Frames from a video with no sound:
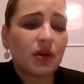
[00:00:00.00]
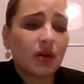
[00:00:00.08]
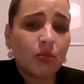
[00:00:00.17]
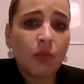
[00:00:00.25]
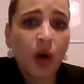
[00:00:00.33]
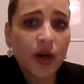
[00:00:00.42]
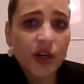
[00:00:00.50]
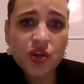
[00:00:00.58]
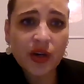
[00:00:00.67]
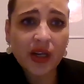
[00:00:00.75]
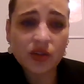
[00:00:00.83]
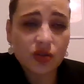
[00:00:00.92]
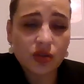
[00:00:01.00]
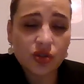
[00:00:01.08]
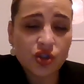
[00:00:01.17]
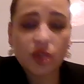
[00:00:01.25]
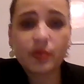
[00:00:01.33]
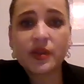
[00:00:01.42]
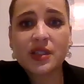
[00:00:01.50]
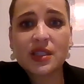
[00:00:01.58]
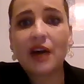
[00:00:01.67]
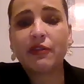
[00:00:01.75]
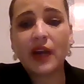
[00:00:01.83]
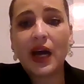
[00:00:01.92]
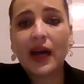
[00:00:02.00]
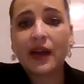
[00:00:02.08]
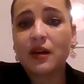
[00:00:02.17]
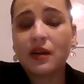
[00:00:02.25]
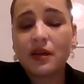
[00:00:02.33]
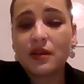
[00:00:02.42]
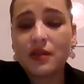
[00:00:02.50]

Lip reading: monitoring stupid stuff like the